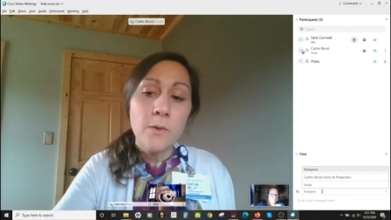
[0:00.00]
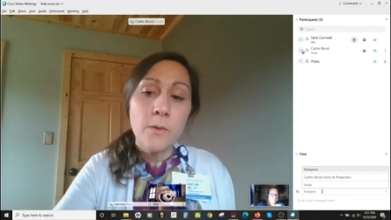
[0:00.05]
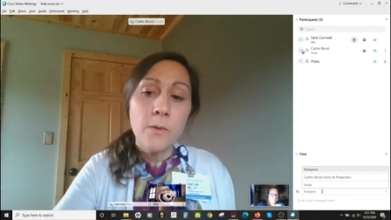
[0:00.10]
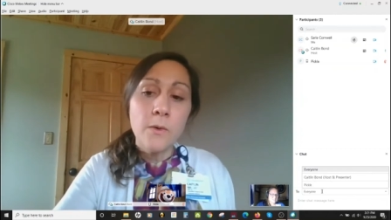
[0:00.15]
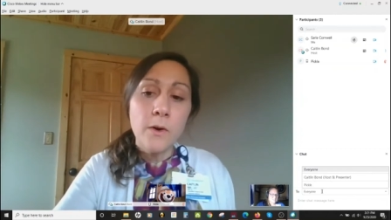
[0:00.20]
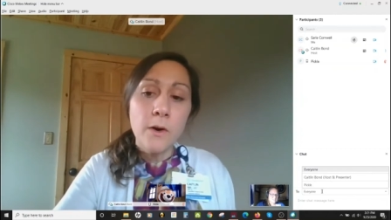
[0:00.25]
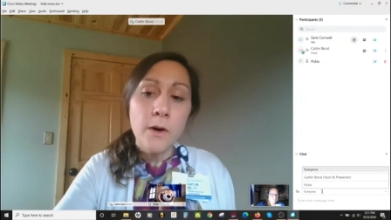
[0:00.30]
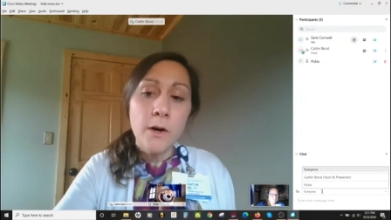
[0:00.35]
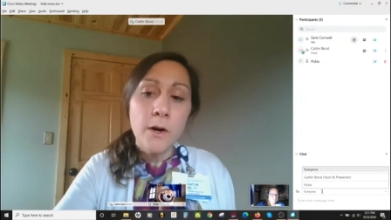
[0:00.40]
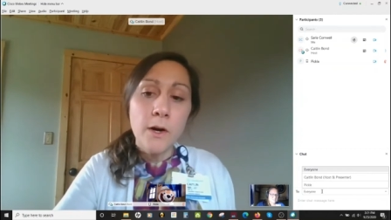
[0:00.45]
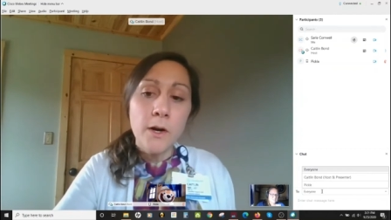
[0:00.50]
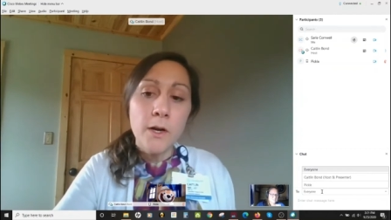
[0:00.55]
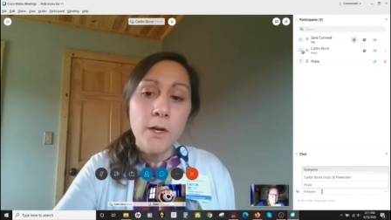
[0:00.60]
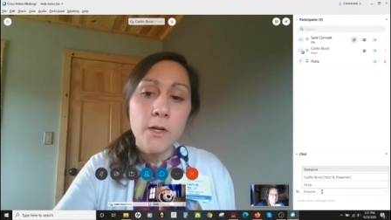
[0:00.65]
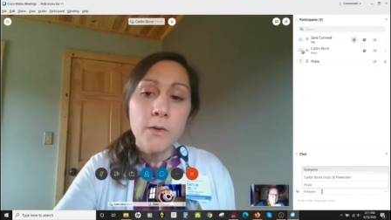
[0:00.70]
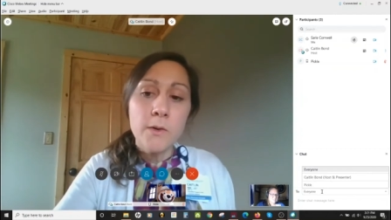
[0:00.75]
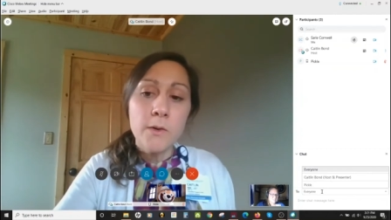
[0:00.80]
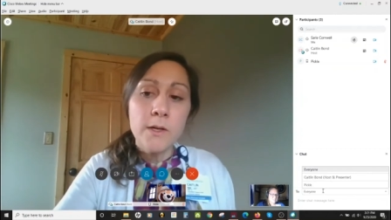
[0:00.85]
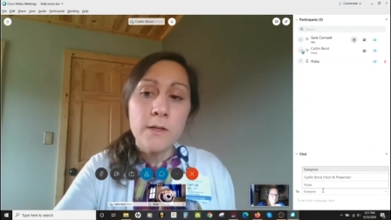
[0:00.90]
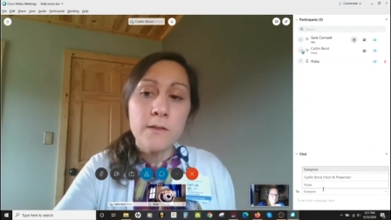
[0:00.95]
or
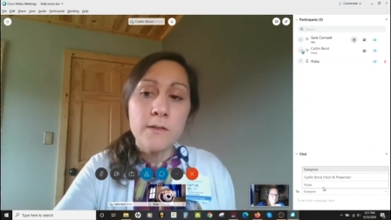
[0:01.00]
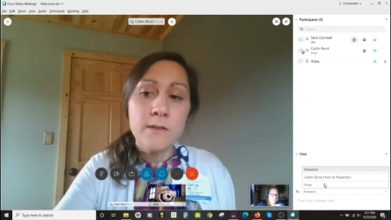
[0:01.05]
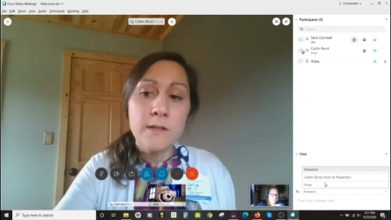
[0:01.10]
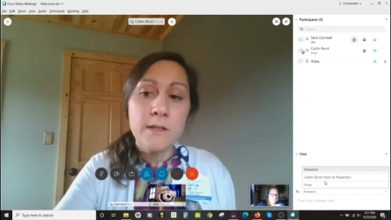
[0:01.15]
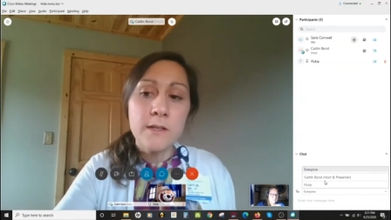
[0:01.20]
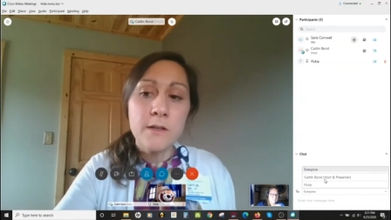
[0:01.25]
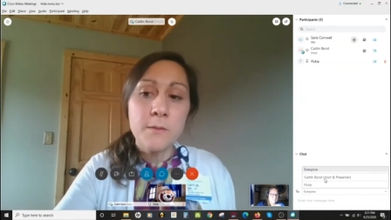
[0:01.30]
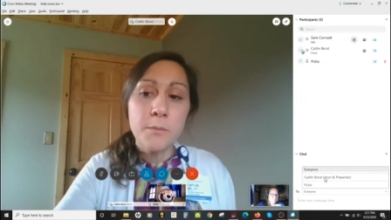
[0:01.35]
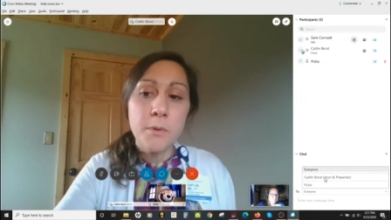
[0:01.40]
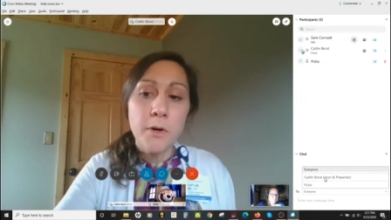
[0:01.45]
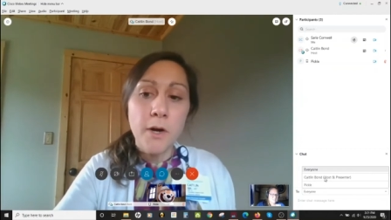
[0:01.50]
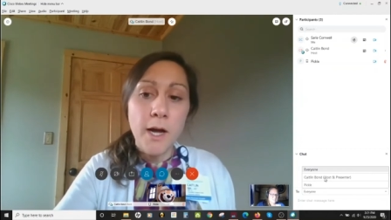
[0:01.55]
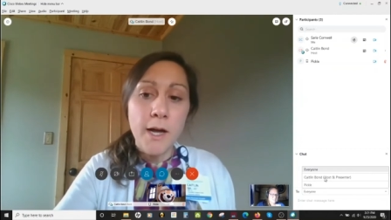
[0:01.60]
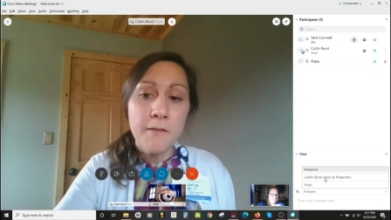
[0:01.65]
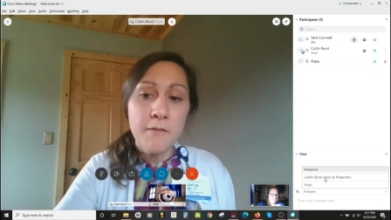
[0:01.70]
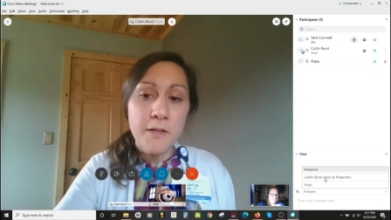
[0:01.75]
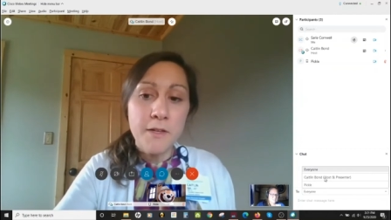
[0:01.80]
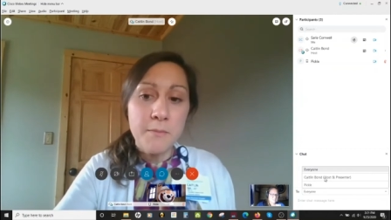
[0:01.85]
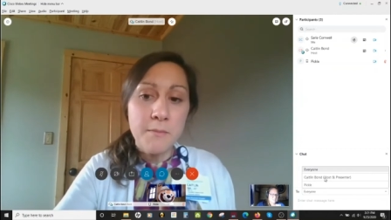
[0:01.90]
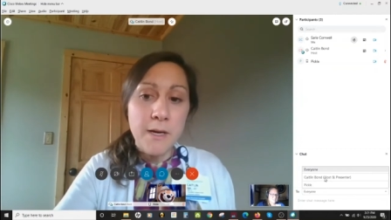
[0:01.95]
you can send a
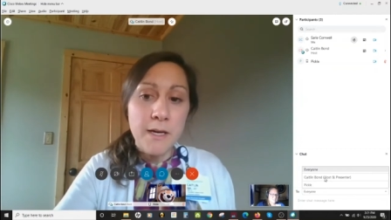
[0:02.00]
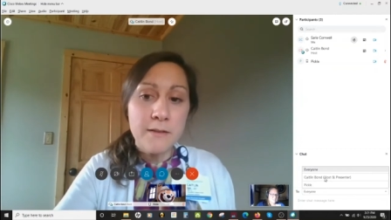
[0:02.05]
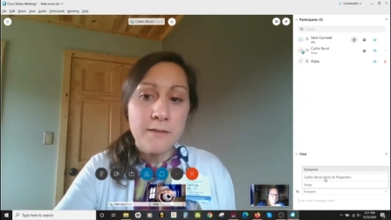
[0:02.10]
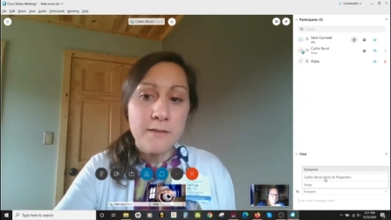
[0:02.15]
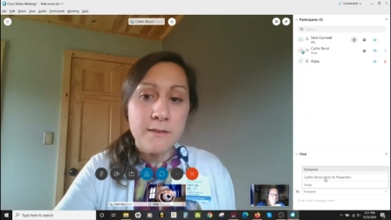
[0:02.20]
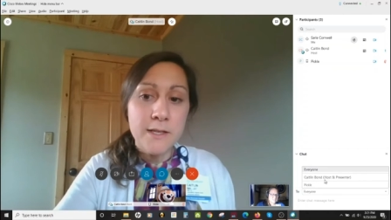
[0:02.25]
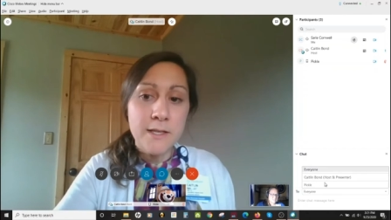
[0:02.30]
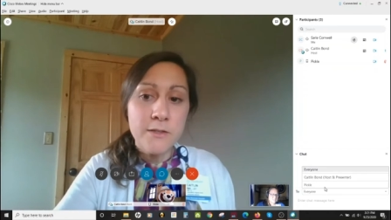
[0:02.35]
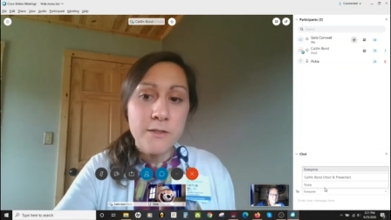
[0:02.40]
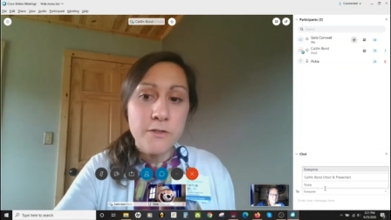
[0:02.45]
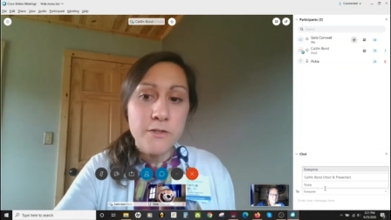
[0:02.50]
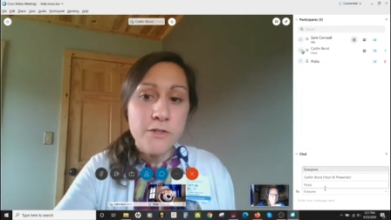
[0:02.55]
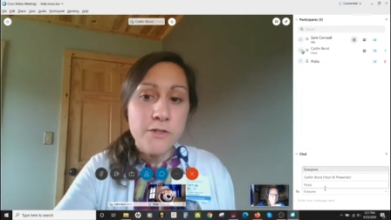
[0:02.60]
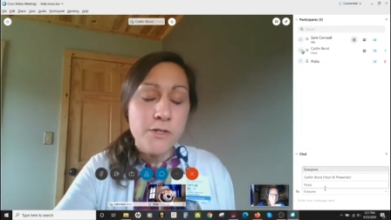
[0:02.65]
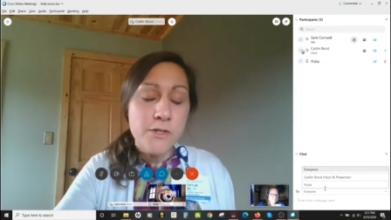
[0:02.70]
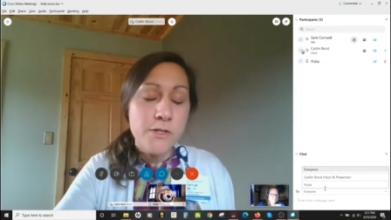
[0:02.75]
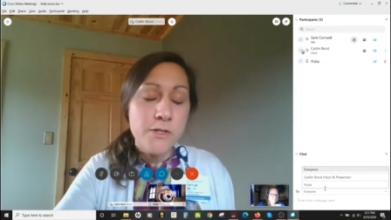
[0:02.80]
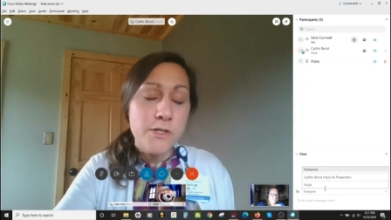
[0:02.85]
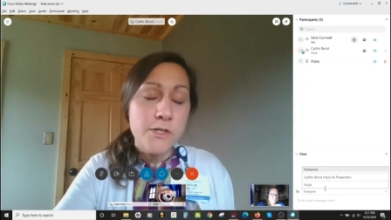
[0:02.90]
private message